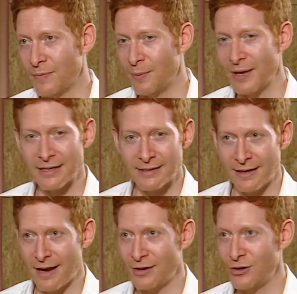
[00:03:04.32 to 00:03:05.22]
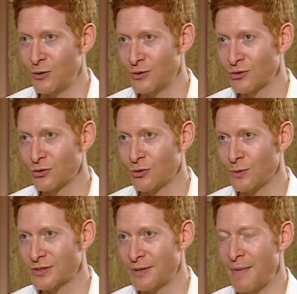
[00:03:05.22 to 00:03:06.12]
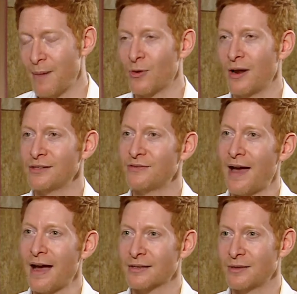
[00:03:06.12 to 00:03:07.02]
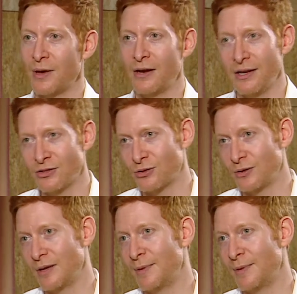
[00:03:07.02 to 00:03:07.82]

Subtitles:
the biggest thing I had to do in school was to memorize facts about history,